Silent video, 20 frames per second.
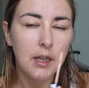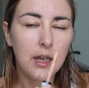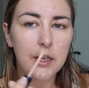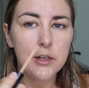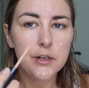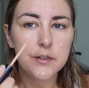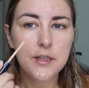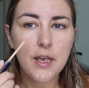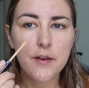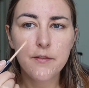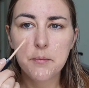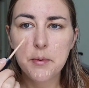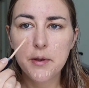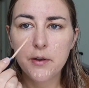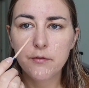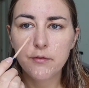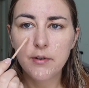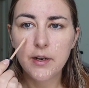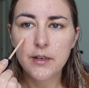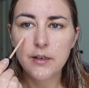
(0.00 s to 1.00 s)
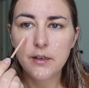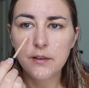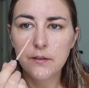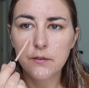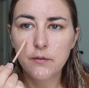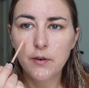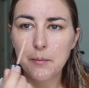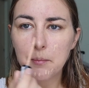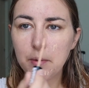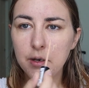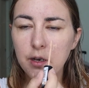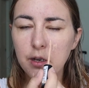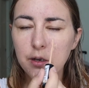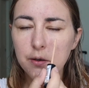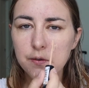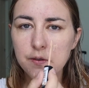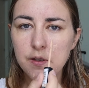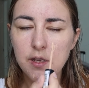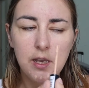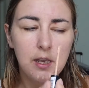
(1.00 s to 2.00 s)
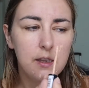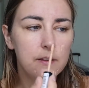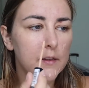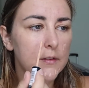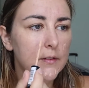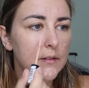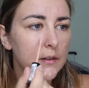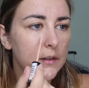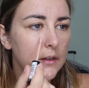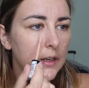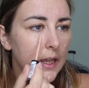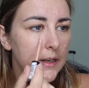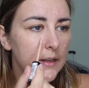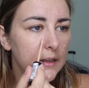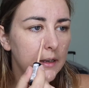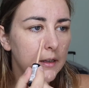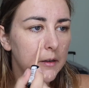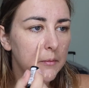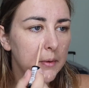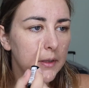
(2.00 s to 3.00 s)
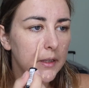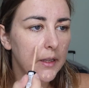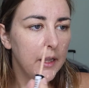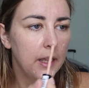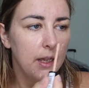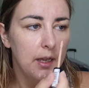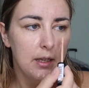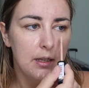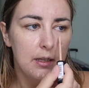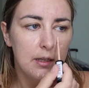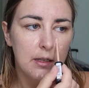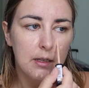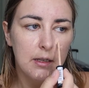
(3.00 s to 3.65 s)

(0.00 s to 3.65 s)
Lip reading: I also have a bit of redness around my nose here, so I'm just going to add a little bit there.